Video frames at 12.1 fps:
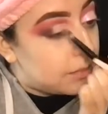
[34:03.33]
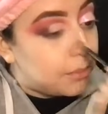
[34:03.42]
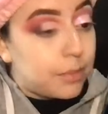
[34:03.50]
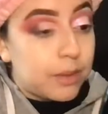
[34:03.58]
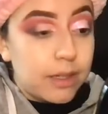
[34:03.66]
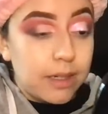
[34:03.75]

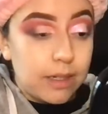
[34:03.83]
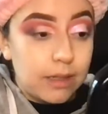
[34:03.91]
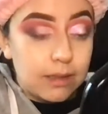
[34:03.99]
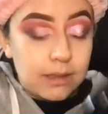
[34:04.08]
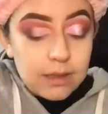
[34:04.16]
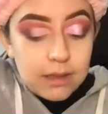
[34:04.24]
But
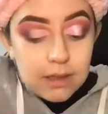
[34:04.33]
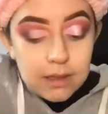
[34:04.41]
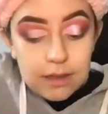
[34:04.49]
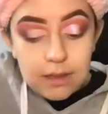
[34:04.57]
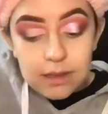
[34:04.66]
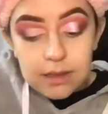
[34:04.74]

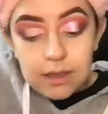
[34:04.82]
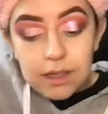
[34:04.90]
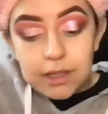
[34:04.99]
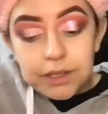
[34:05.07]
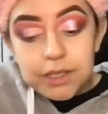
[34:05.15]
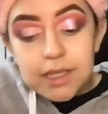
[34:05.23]

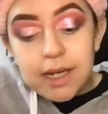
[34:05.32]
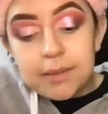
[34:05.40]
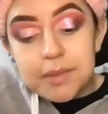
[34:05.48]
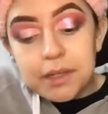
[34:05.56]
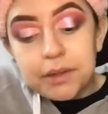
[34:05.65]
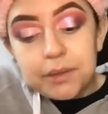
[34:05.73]
other
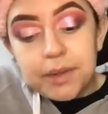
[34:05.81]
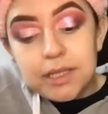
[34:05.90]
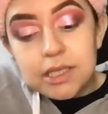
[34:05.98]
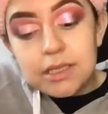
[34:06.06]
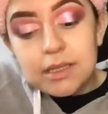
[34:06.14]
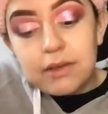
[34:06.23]
times, I don't know, I
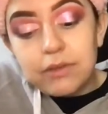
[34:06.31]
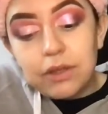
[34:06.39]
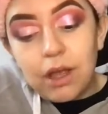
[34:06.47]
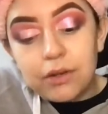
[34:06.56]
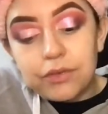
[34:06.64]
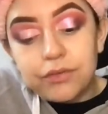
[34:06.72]
just have a
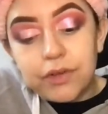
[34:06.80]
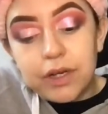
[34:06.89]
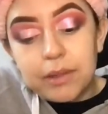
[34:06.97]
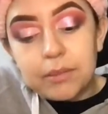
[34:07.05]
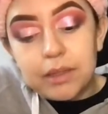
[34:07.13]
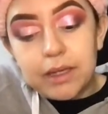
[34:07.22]
lot of
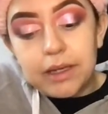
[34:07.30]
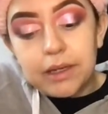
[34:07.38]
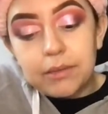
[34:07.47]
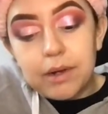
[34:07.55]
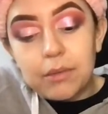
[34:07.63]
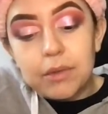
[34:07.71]
fun playing
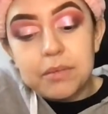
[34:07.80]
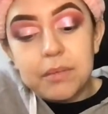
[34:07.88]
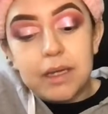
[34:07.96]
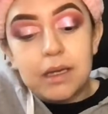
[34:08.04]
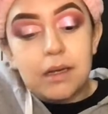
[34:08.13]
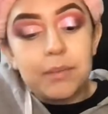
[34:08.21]
around with
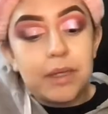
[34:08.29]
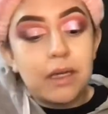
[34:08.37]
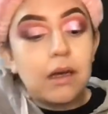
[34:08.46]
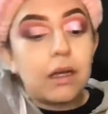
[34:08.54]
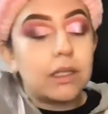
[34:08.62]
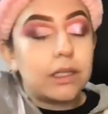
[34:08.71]
makeup and
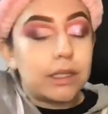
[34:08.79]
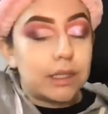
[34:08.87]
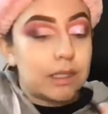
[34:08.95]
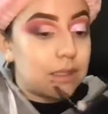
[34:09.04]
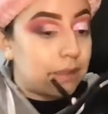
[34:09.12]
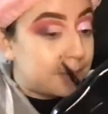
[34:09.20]

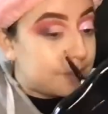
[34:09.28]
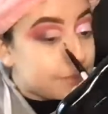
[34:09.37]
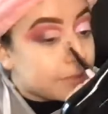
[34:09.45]
colors, and